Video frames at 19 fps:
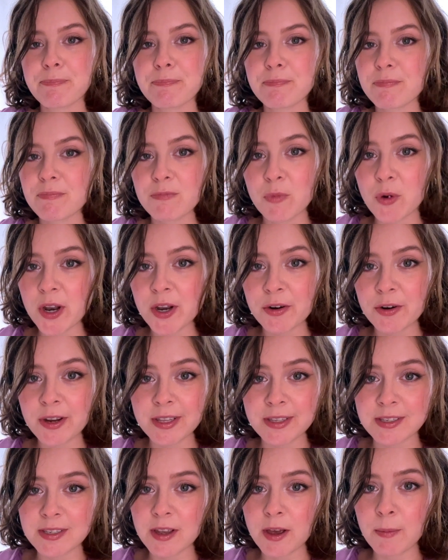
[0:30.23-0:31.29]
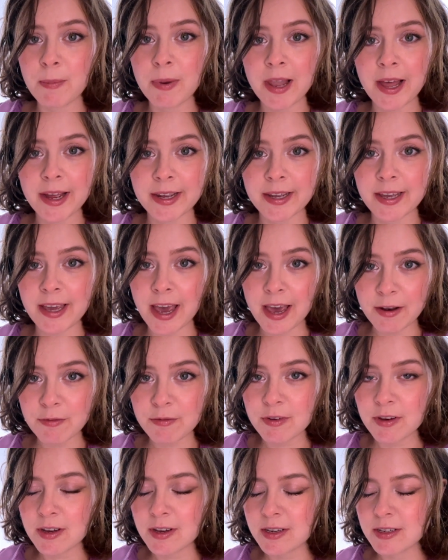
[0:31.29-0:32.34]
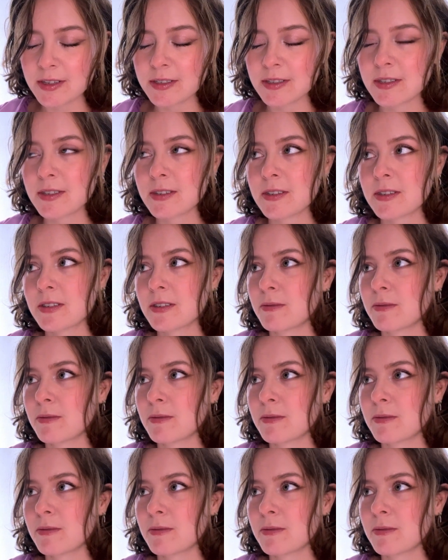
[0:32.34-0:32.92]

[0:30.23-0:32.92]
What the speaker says: Whether it's a blank canvas,